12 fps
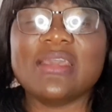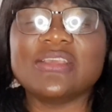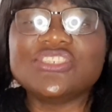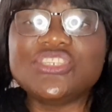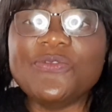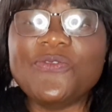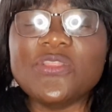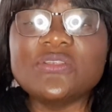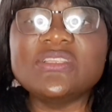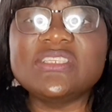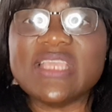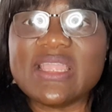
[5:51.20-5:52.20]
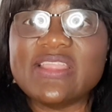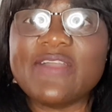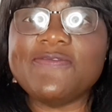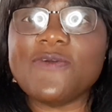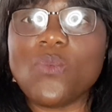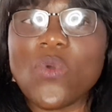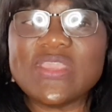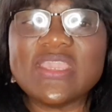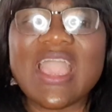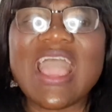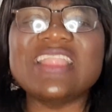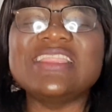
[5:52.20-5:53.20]
She volunteered there for 1
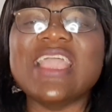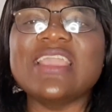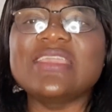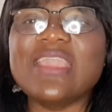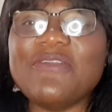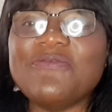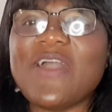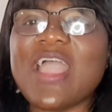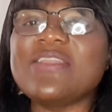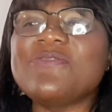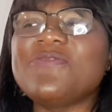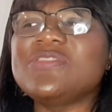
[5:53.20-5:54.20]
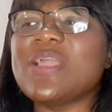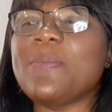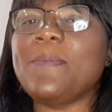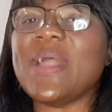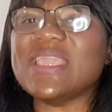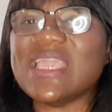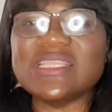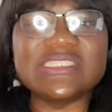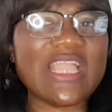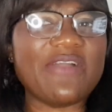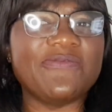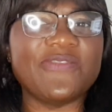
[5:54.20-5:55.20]
year and they gave her, even they
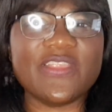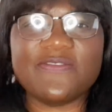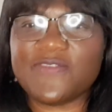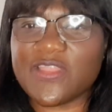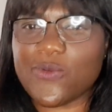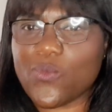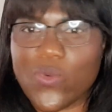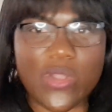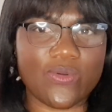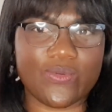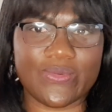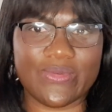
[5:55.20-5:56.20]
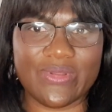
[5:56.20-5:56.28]
packaged her very, very well.